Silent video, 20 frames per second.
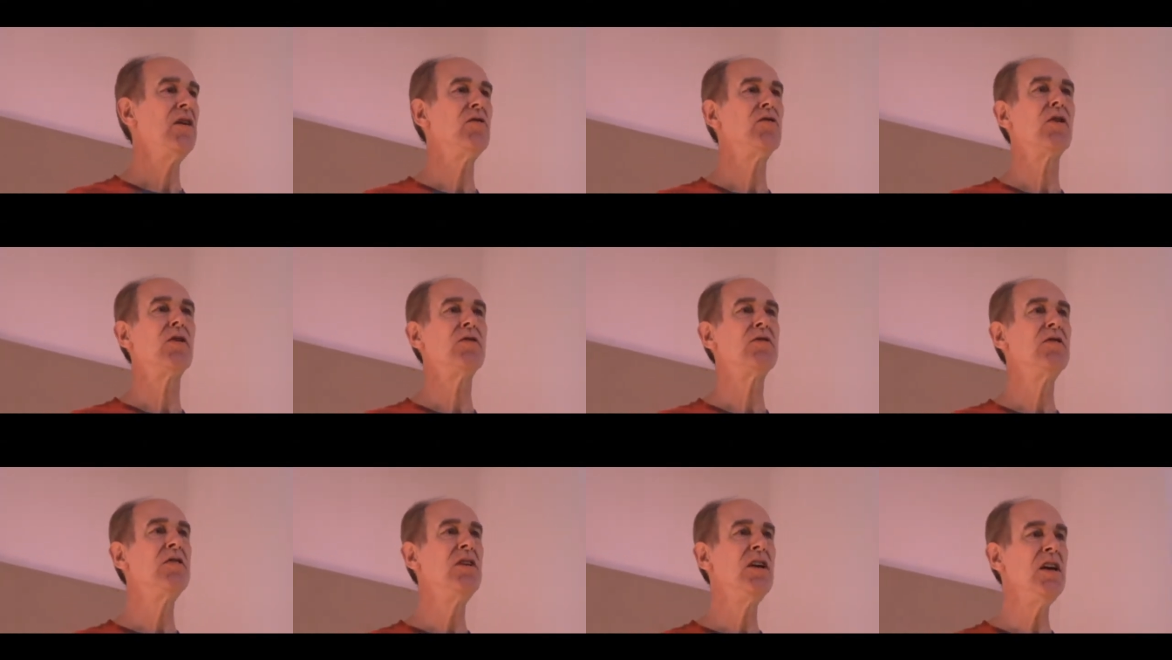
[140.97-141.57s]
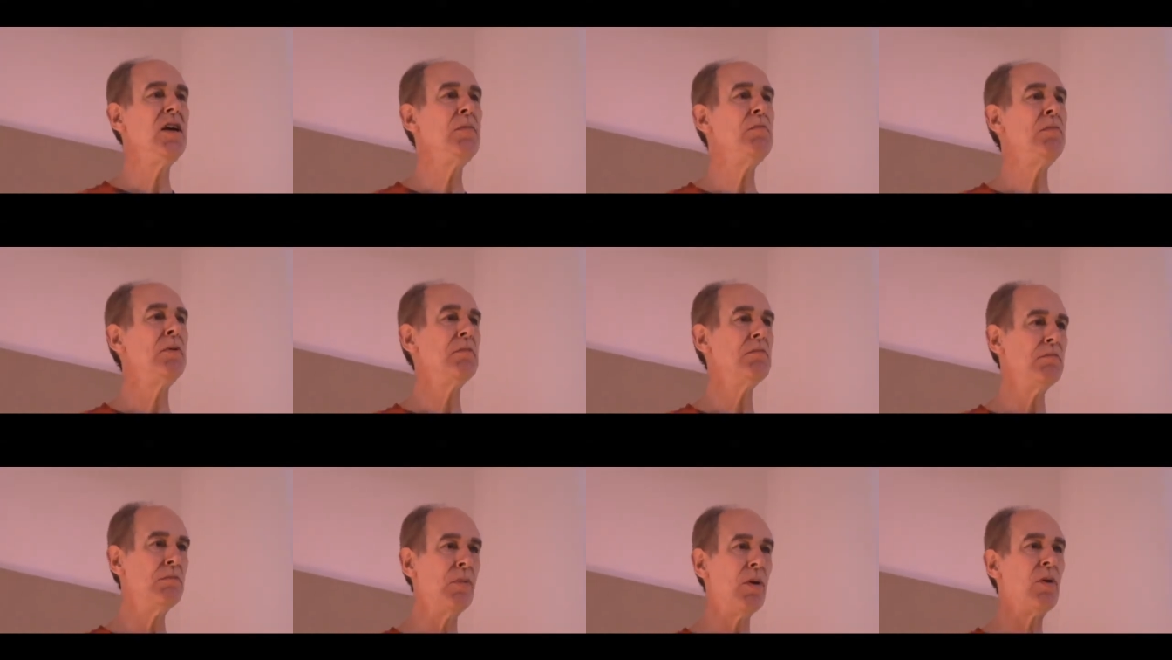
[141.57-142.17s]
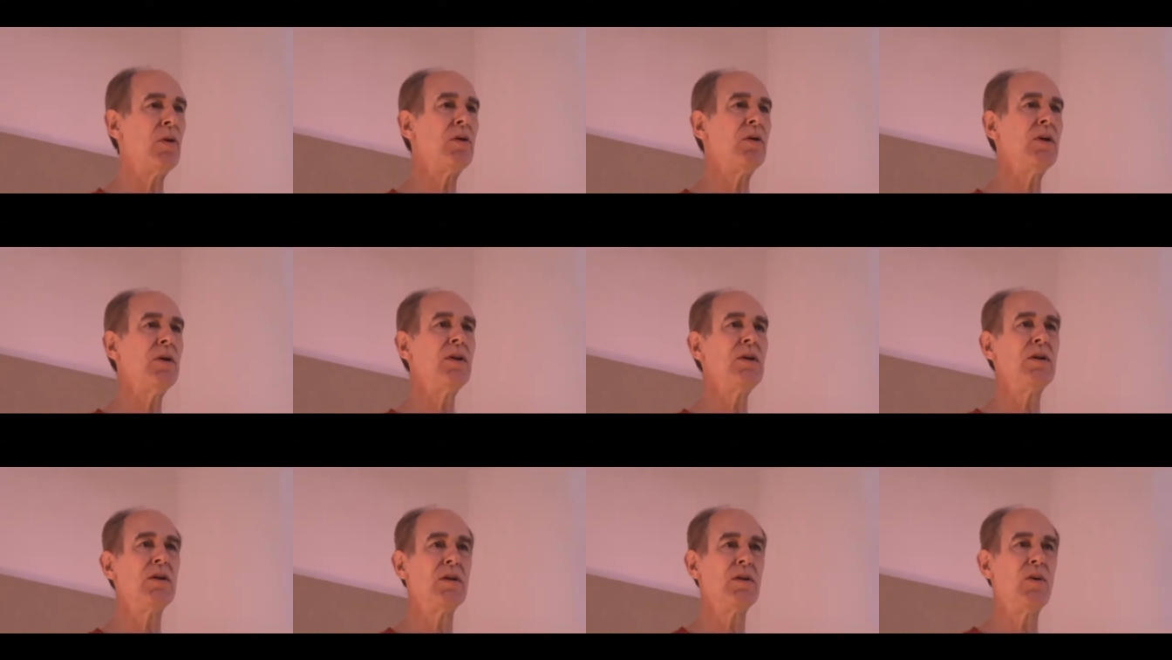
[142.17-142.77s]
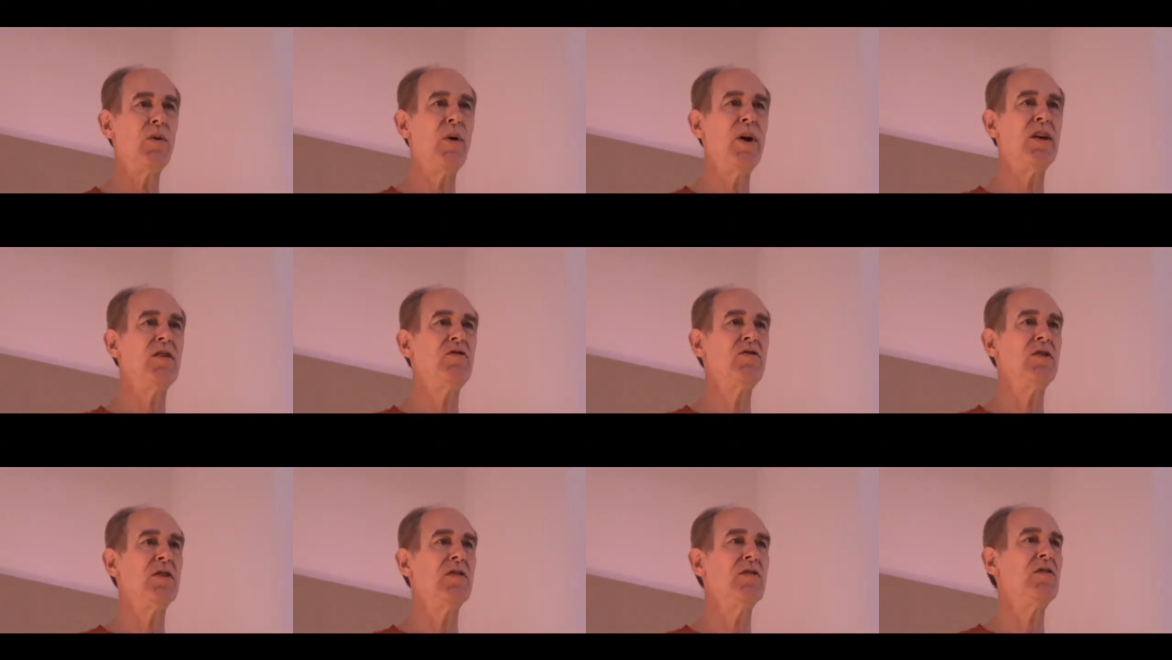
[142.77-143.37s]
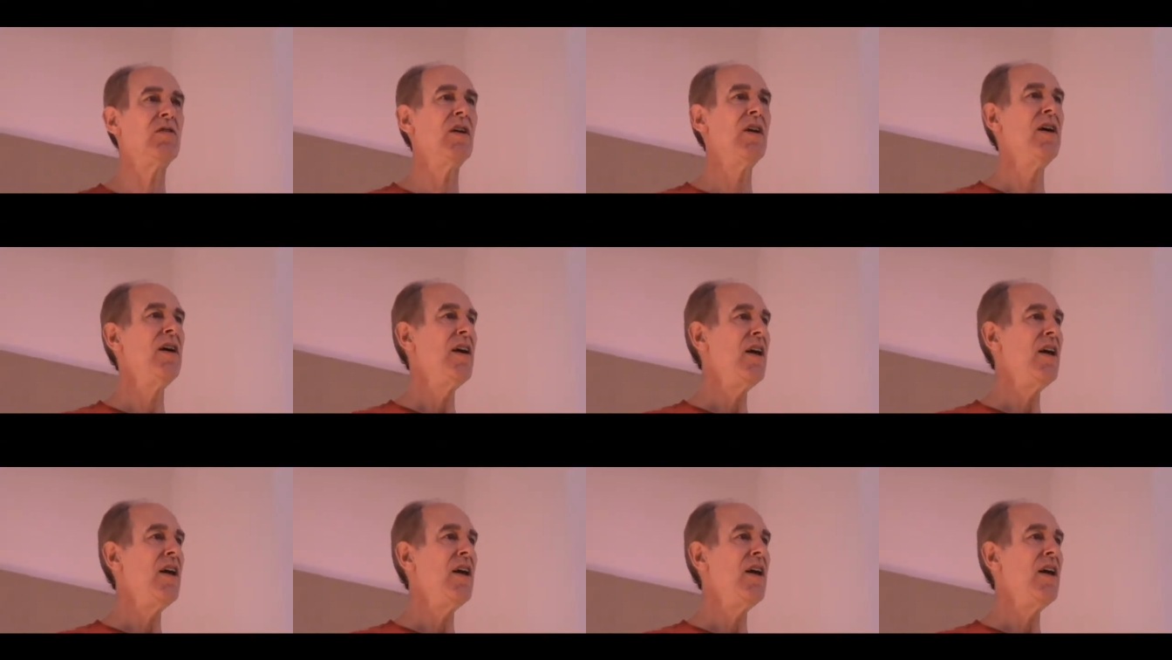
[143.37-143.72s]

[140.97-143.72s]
these are deep moral questions.